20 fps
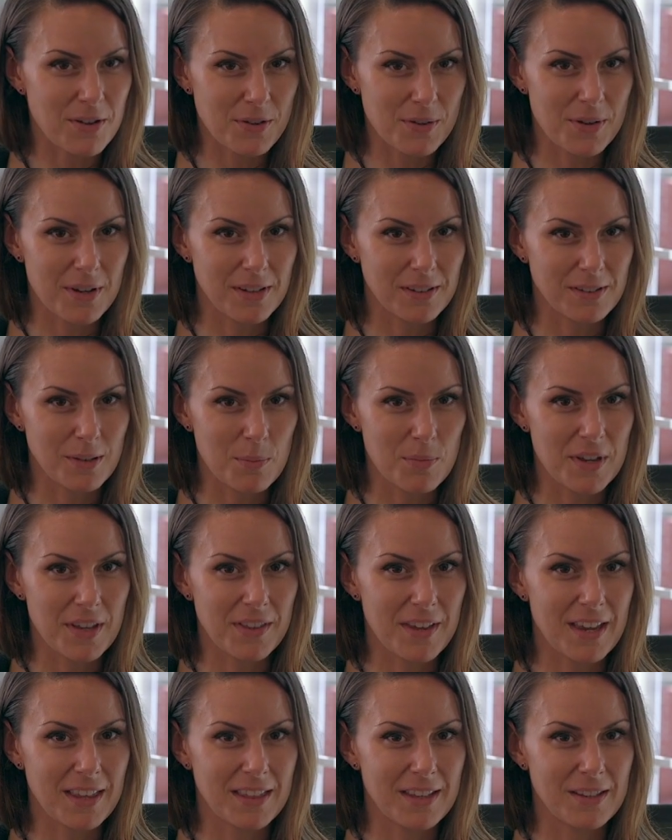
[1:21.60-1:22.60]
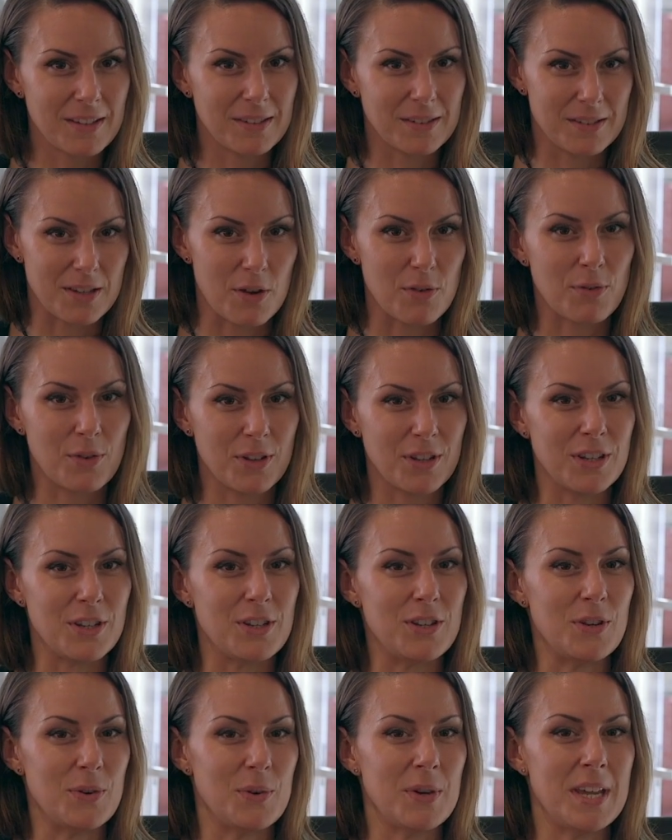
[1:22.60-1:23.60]
doing something like this,
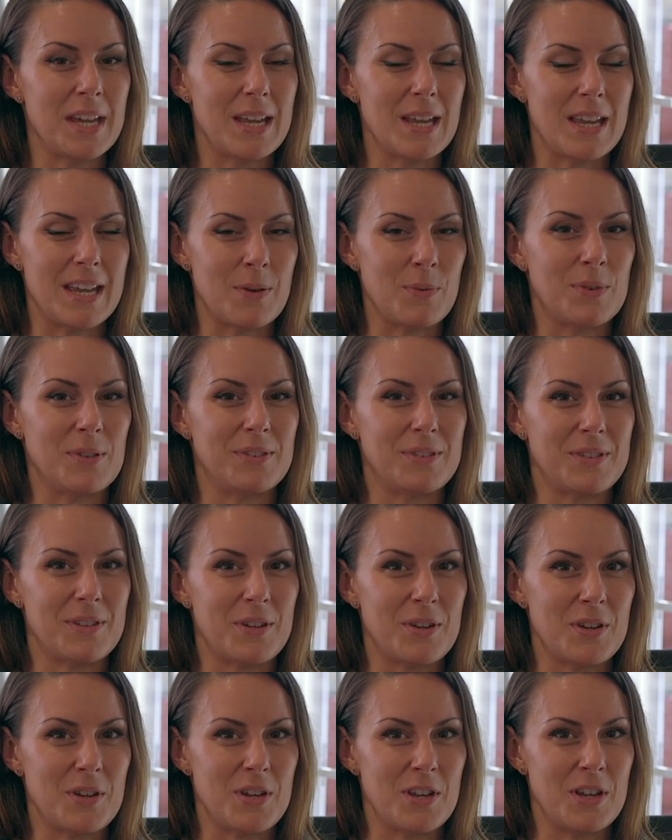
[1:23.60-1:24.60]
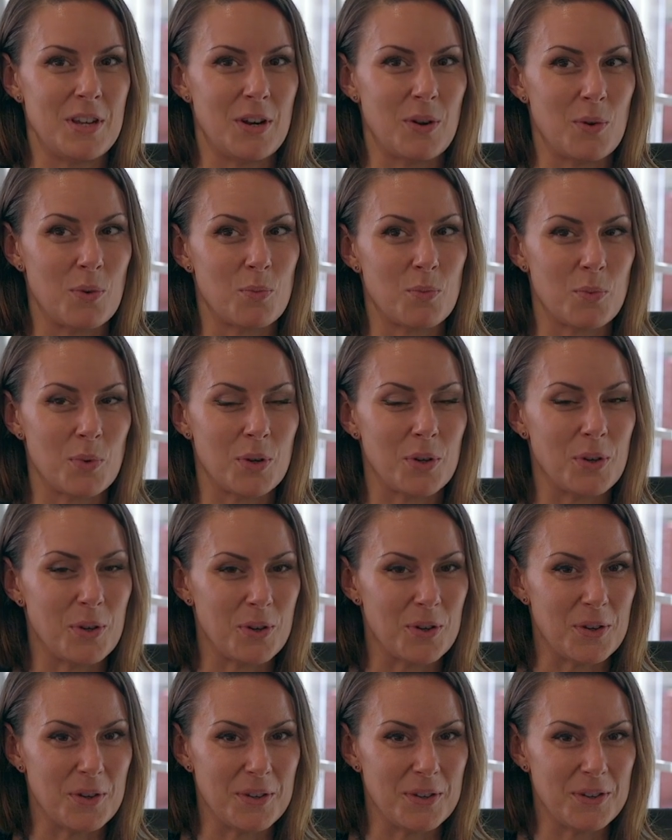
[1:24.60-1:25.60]
definitely do it. It was, you know, a
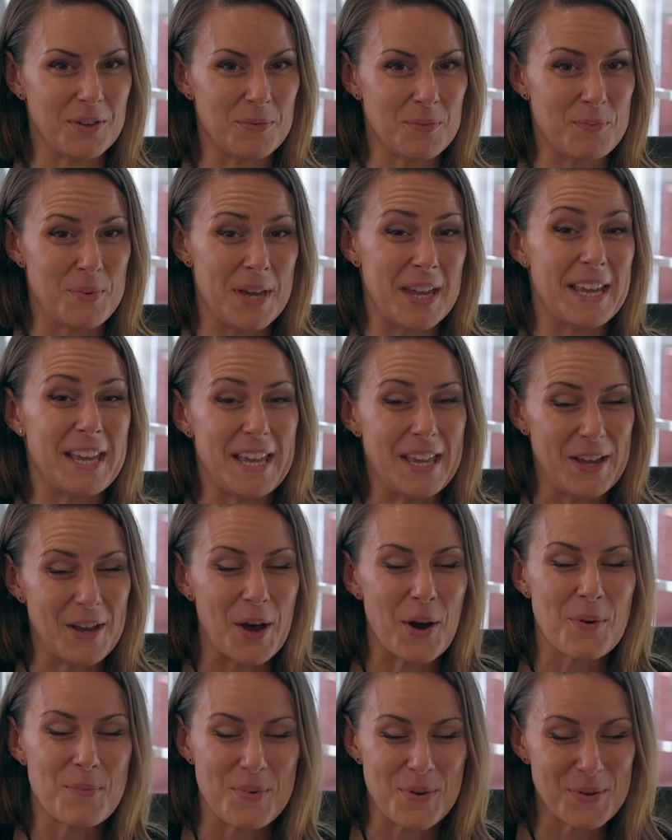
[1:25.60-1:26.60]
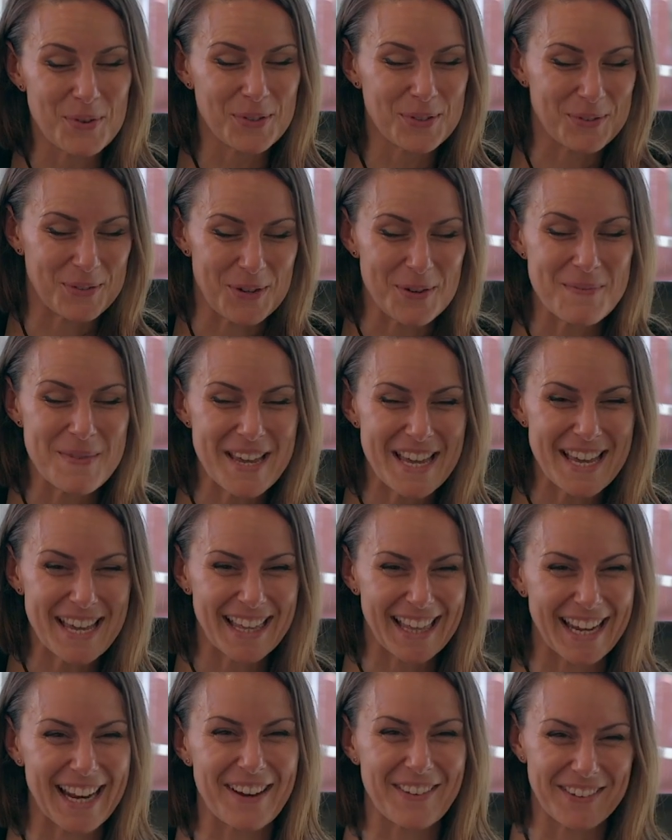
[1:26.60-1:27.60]
real big ego boost for
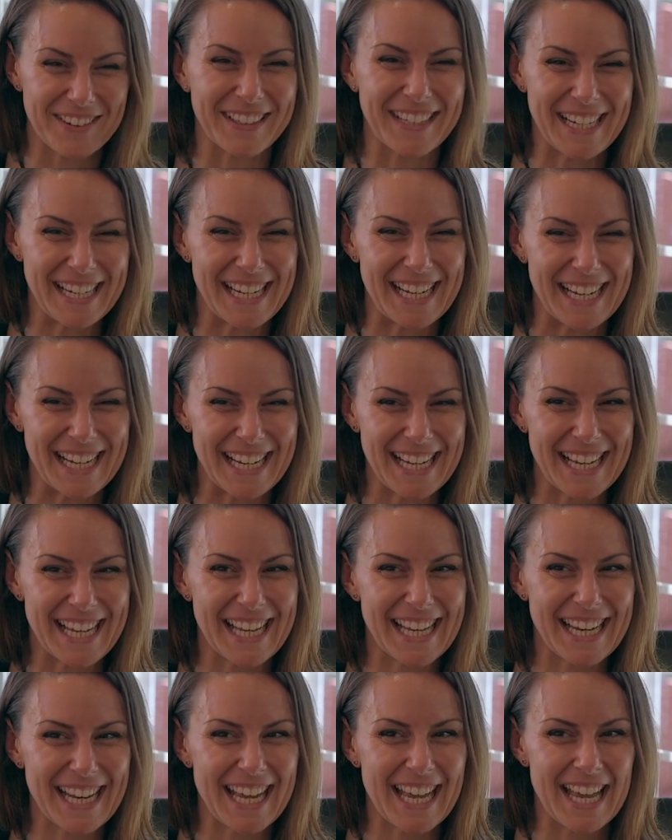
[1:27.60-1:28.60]
me that I really needed.